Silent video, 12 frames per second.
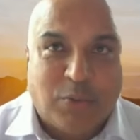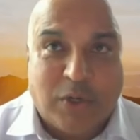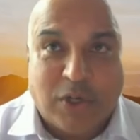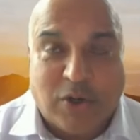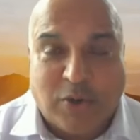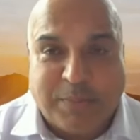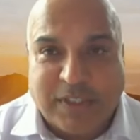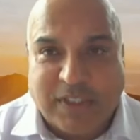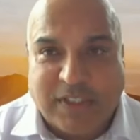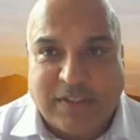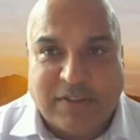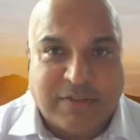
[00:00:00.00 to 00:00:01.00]
We're hoping
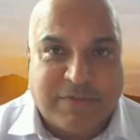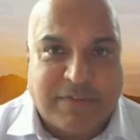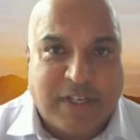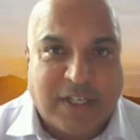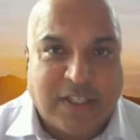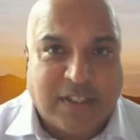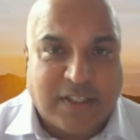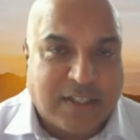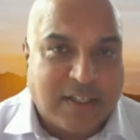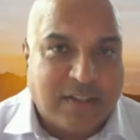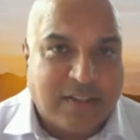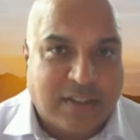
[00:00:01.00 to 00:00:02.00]
to either define,
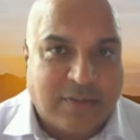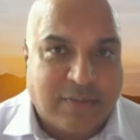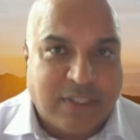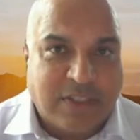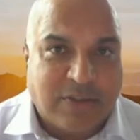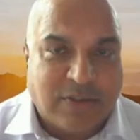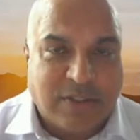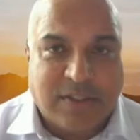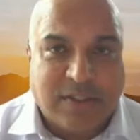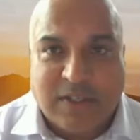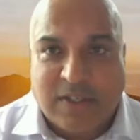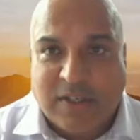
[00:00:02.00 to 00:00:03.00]
like I said, a resource,